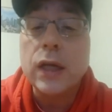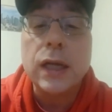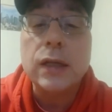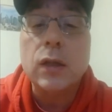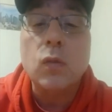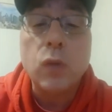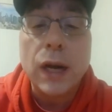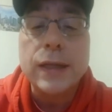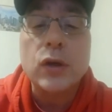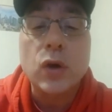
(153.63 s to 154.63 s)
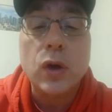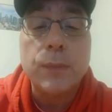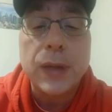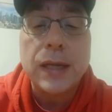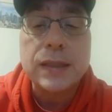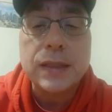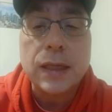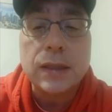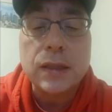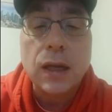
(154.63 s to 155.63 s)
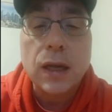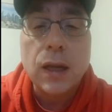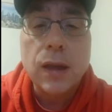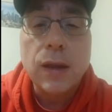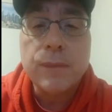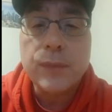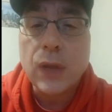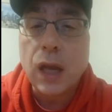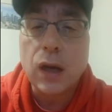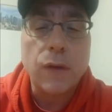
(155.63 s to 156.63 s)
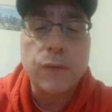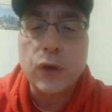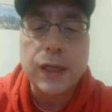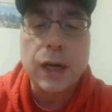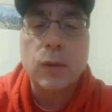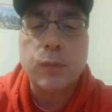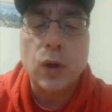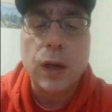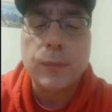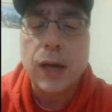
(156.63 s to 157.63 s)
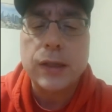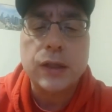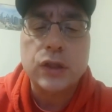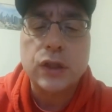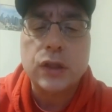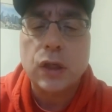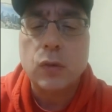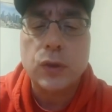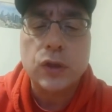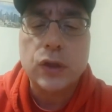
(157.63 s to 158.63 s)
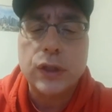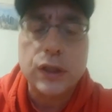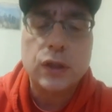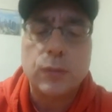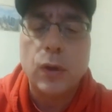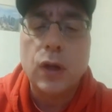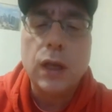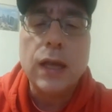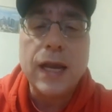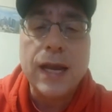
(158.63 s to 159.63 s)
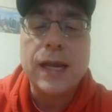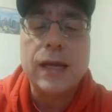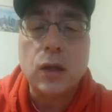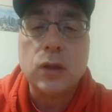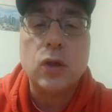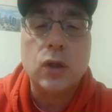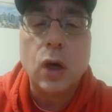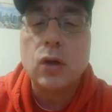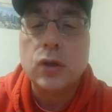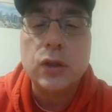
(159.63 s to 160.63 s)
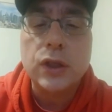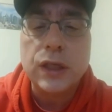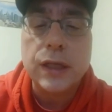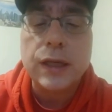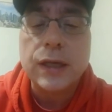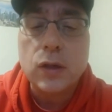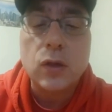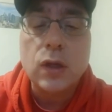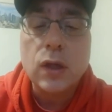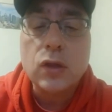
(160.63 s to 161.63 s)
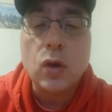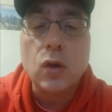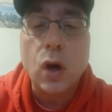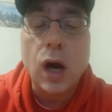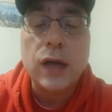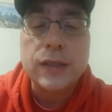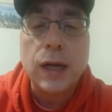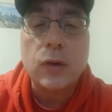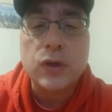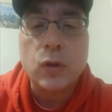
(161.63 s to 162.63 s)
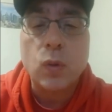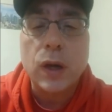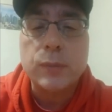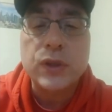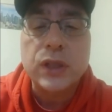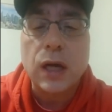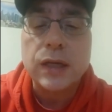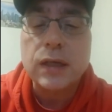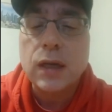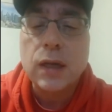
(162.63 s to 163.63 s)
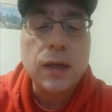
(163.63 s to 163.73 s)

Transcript: on a regular basis. I offer care plan packages. They're really easy, $800 a year to lock down your website.